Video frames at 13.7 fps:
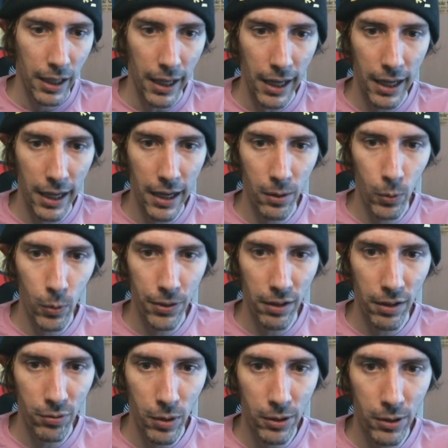And with
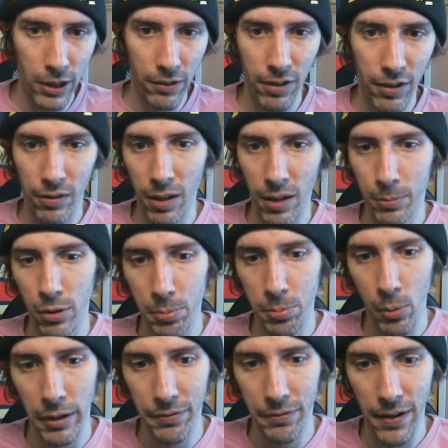this one, you can see it's up two
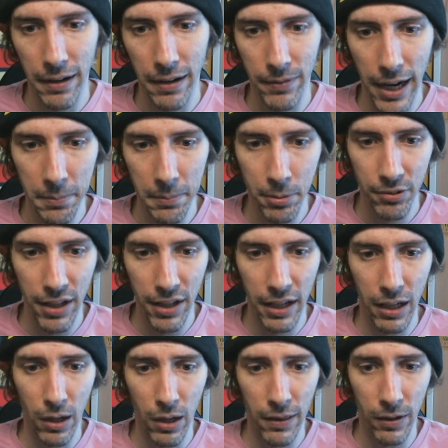point five nine
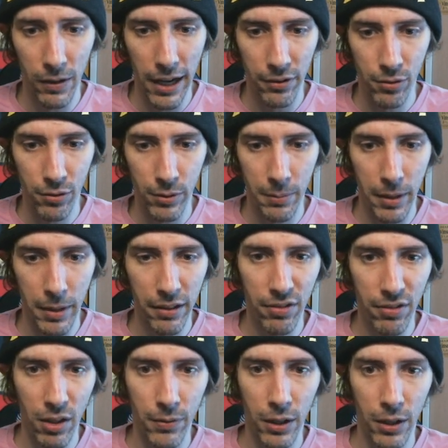percent in the last three months.
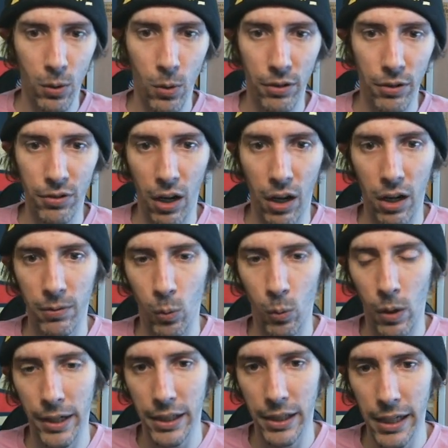Over the course of
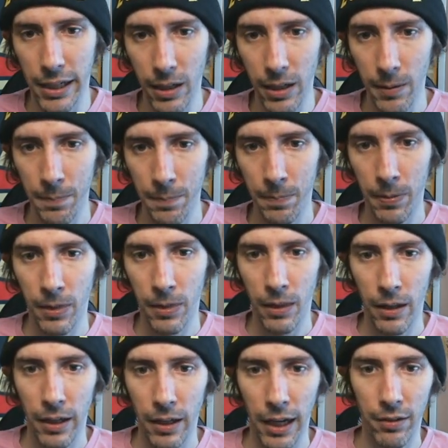one year,
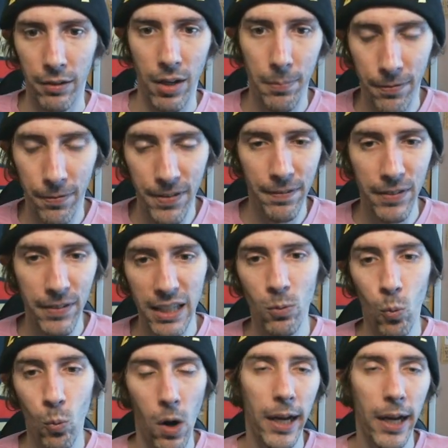it's up
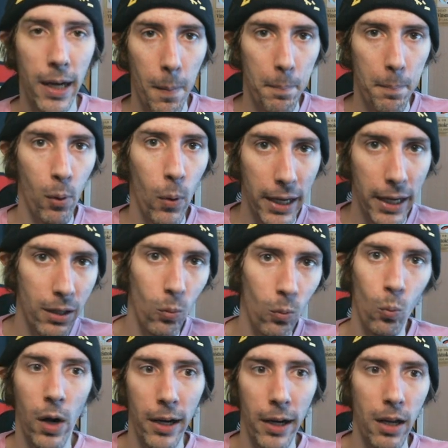fifty-one point
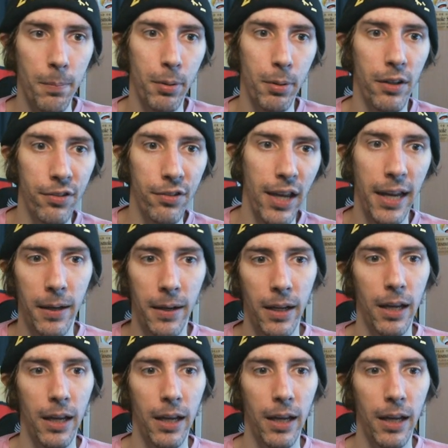one percent.